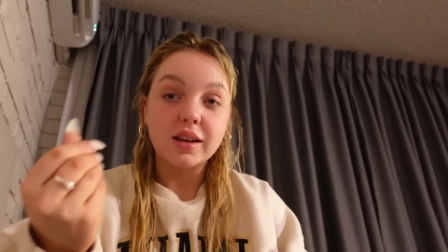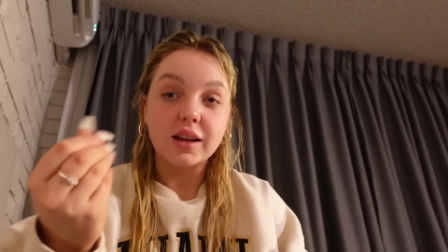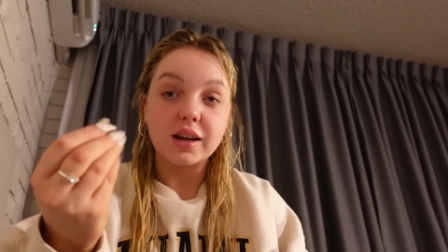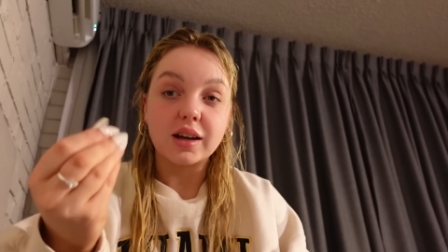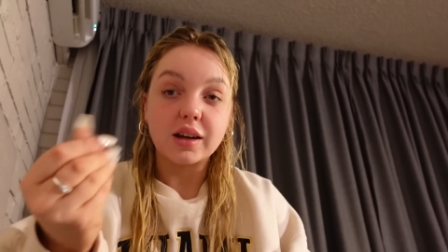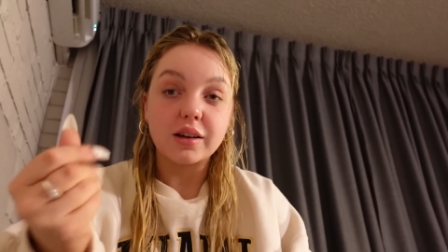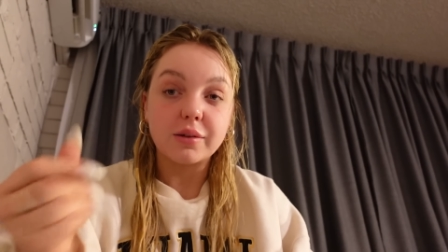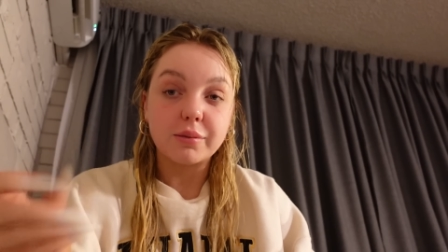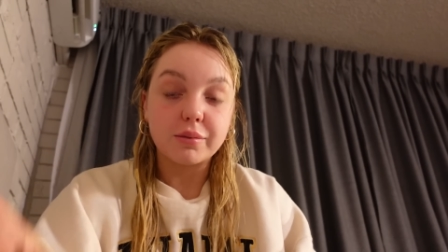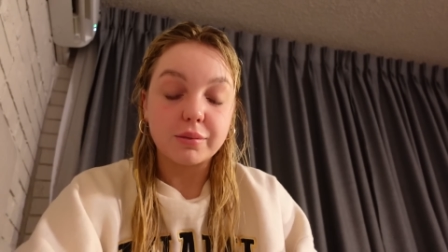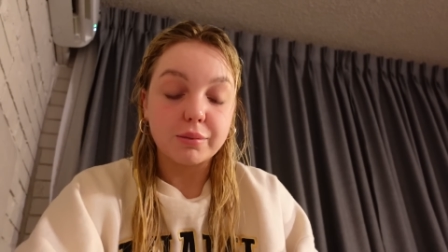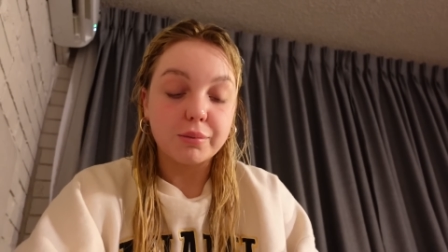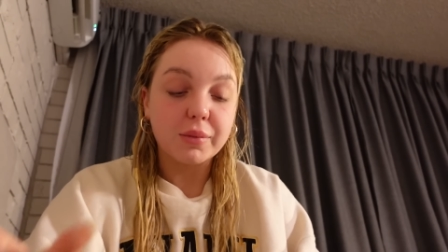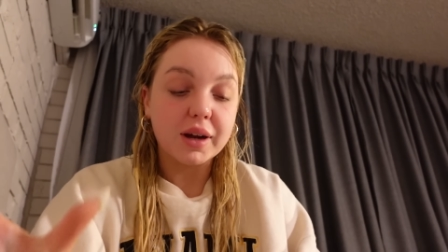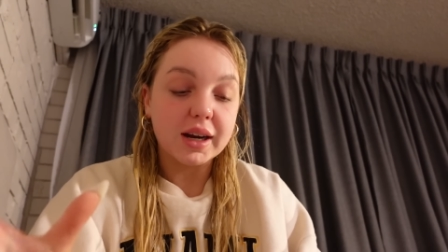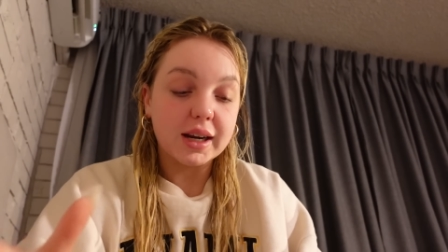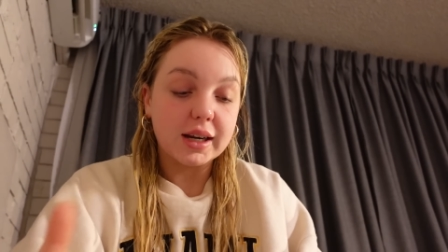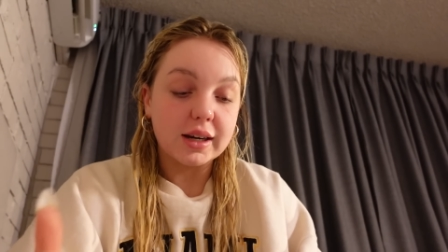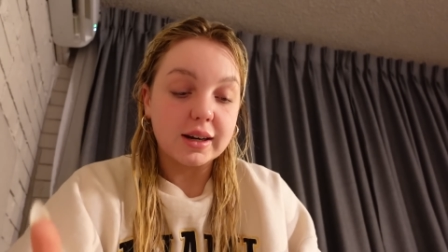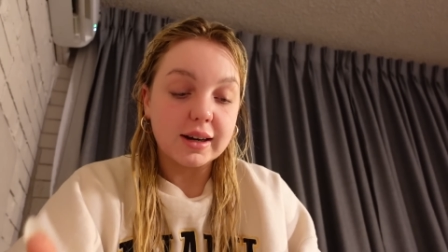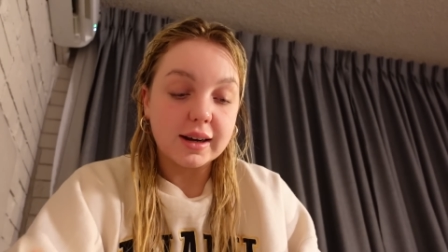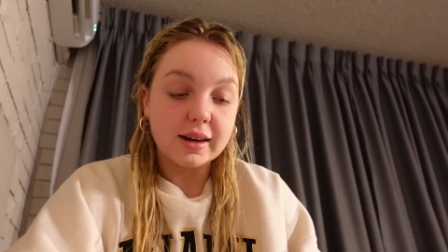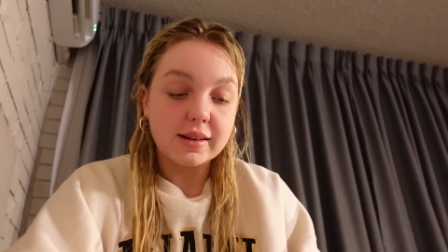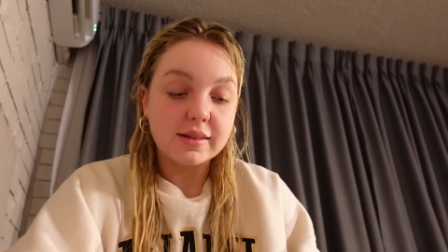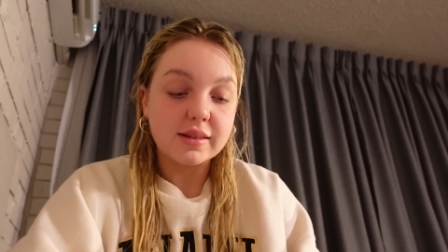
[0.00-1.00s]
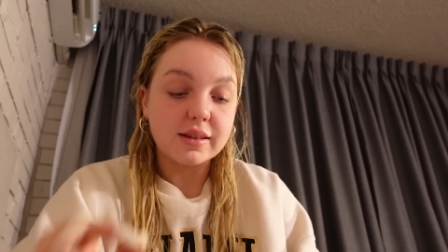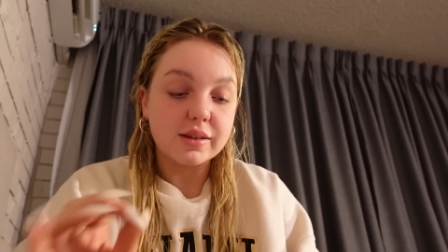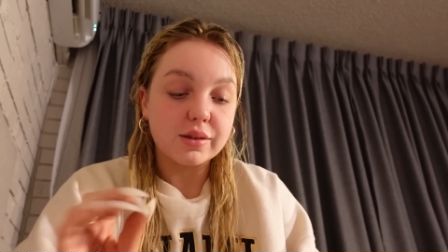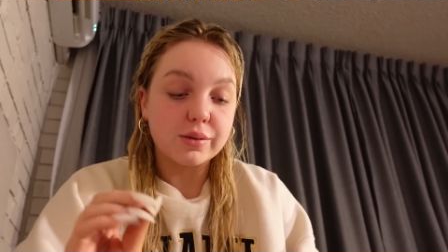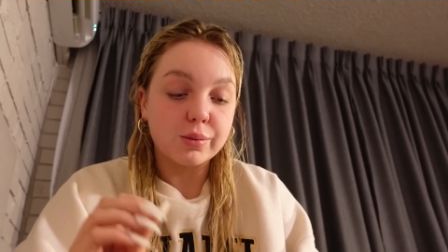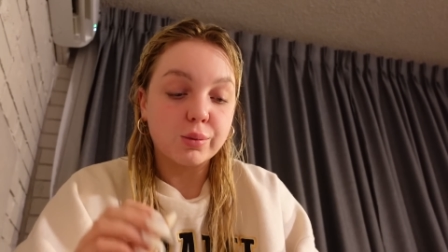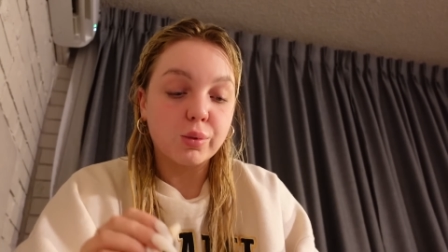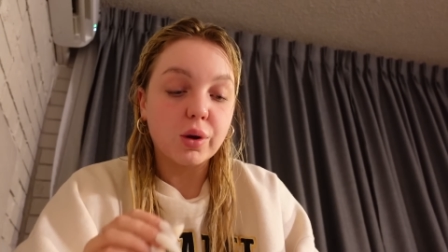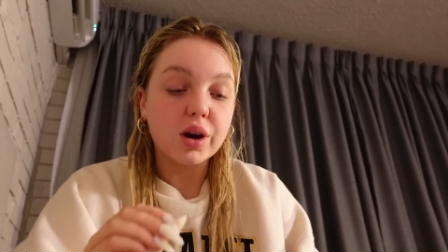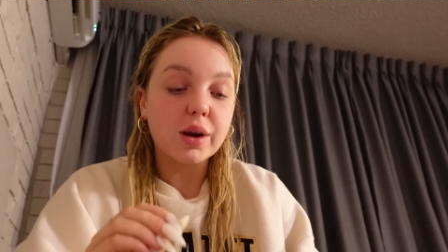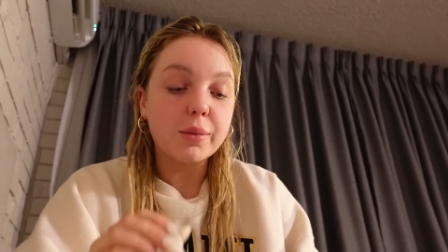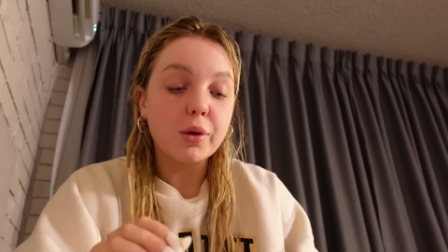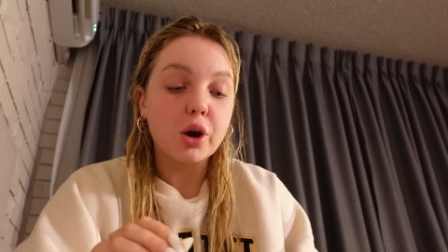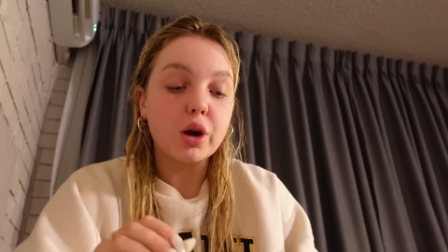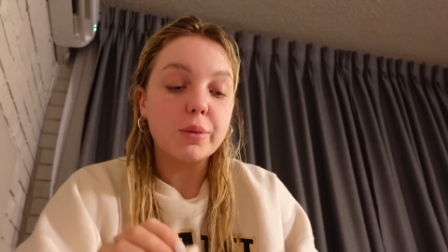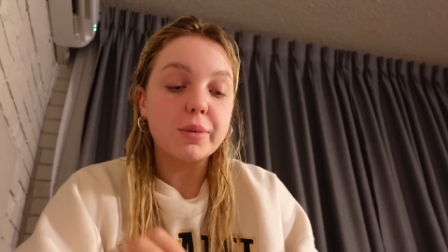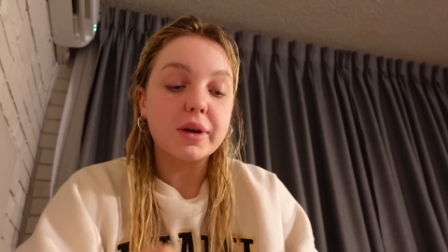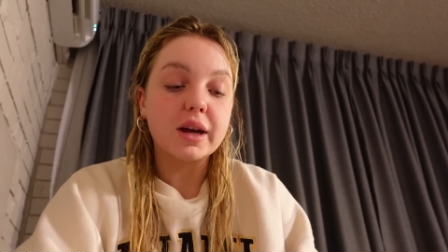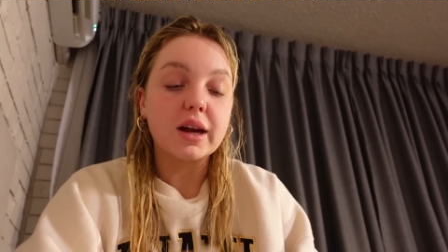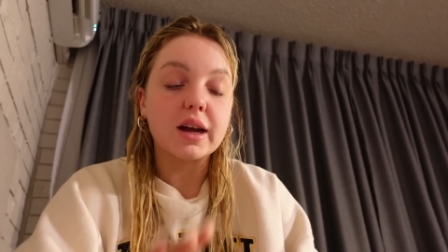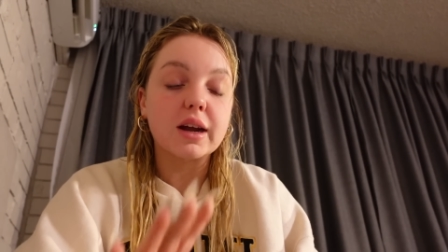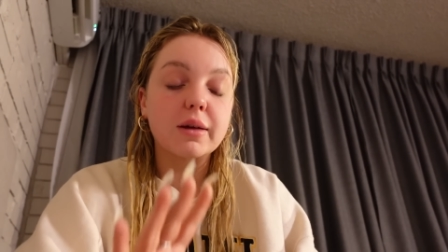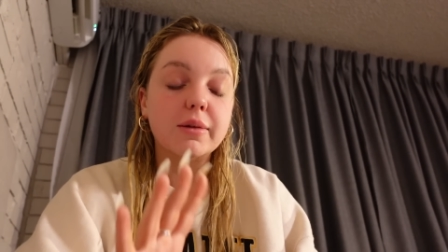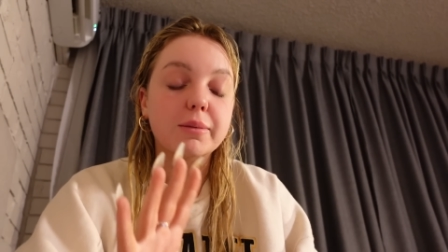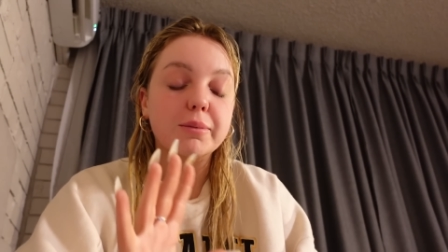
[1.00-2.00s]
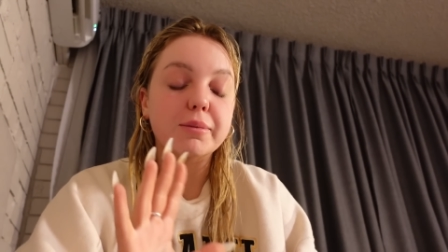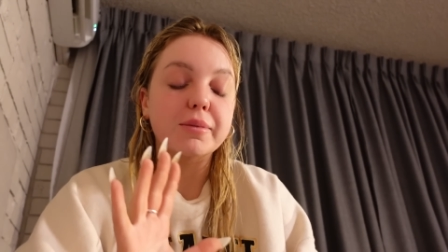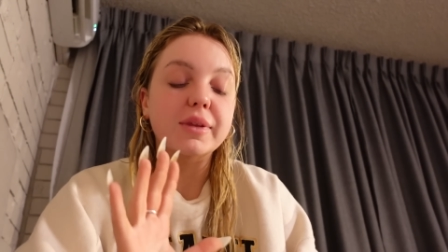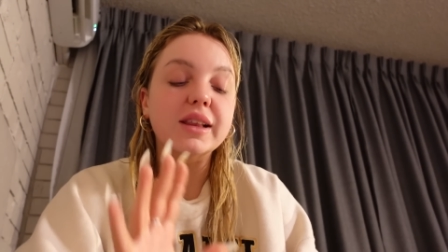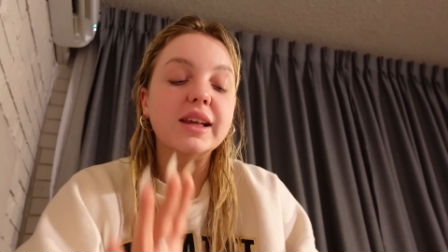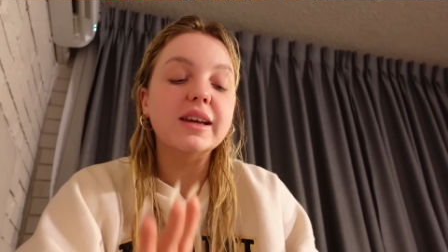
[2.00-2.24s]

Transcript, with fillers: like money nights is what I'm hoping I can at